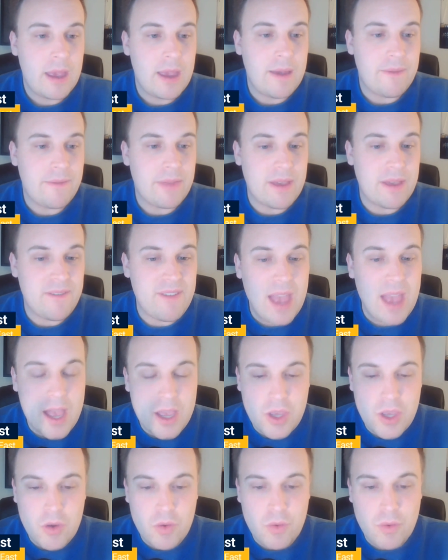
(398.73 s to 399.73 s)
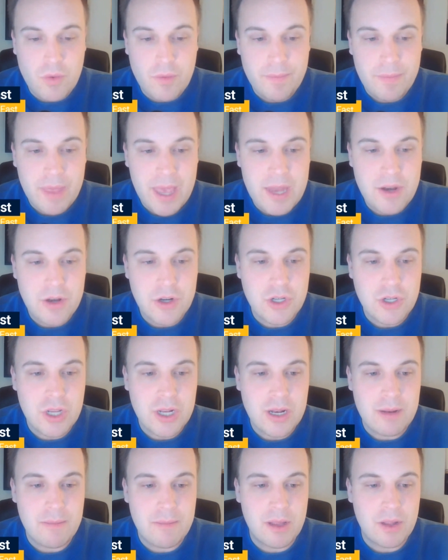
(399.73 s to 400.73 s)
If they value
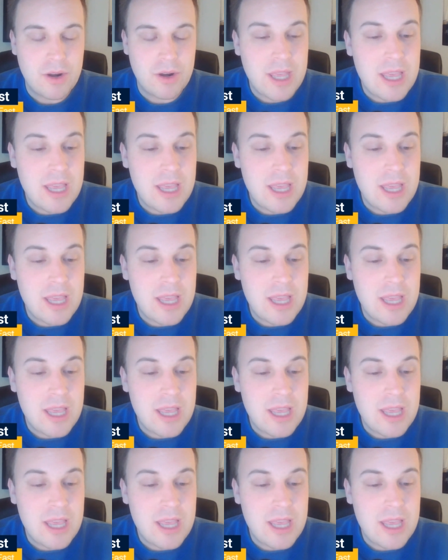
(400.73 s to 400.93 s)
Henderson and Miller